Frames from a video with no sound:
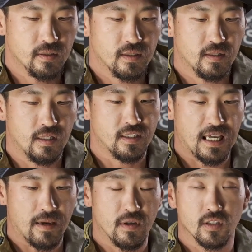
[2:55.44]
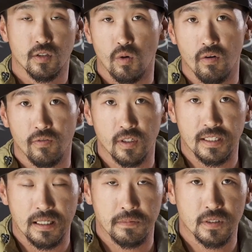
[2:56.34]
the same as our 12-foot
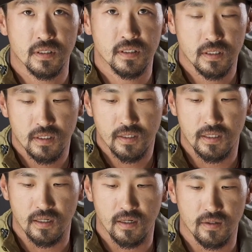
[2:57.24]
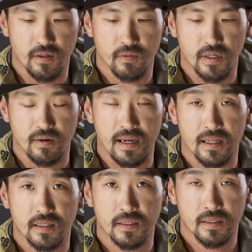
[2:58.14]
tips. The rear
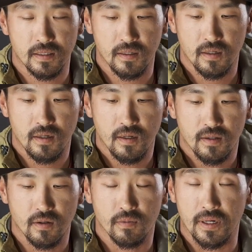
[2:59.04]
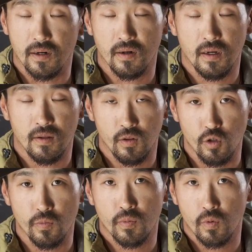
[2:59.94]
end, the rear
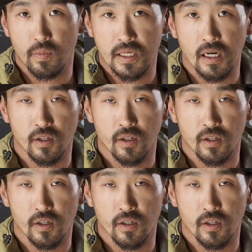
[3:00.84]
loop will be color